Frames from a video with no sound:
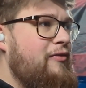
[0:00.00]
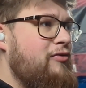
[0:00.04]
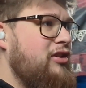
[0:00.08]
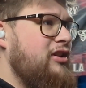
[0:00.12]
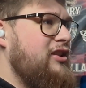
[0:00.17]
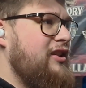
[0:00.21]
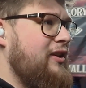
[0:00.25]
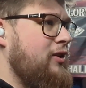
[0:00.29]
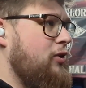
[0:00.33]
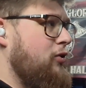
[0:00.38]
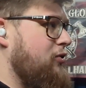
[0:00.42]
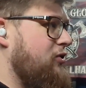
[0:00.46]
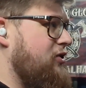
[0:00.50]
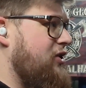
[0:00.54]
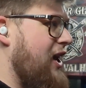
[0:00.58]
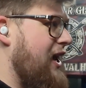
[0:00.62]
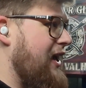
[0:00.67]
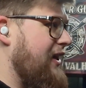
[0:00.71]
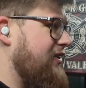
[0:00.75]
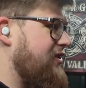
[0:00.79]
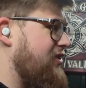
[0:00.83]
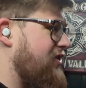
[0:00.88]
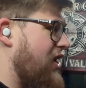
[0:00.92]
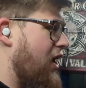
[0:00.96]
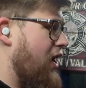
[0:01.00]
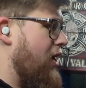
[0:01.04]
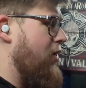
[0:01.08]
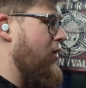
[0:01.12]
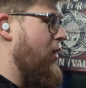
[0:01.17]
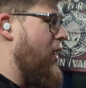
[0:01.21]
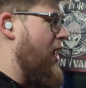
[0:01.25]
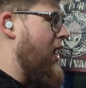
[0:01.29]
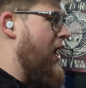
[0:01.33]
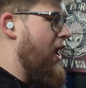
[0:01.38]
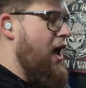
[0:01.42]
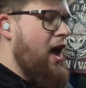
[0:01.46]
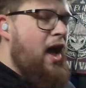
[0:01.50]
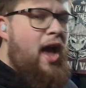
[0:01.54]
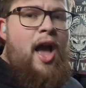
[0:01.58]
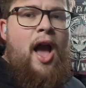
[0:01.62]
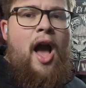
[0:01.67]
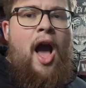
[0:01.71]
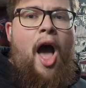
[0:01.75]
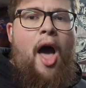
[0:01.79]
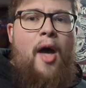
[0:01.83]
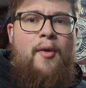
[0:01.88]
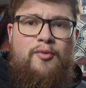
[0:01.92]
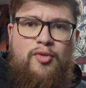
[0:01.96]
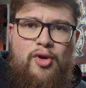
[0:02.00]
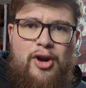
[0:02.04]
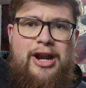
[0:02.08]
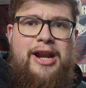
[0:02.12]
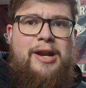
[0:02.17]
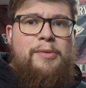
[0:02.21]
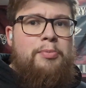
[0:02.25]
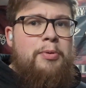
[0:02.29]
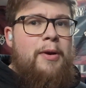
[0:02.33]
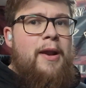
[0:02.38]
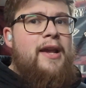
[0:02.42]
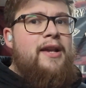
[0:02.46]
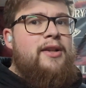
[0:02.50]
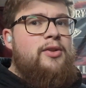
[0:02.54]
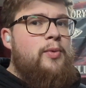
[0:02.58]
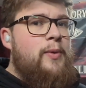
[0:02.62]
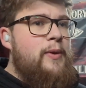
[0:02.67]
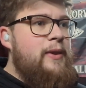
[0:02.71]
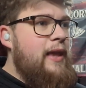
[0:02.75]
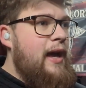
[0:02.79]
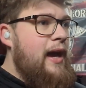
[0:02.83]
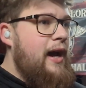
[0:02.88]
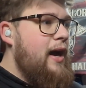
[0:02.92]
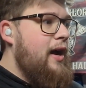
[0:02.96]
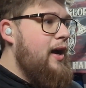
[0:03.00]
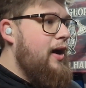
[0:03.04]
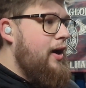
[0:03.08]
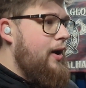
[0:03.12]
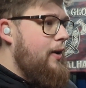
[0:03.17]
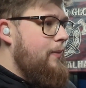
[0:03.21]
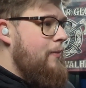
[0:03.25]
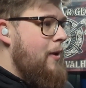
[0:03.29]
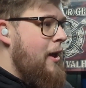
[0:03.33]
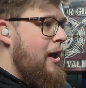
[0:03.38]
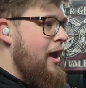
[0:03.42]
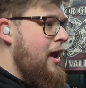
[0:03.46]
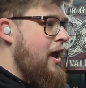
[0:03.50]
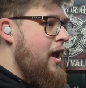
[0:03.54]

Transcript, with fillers: every single set. So I'm really pleased with that.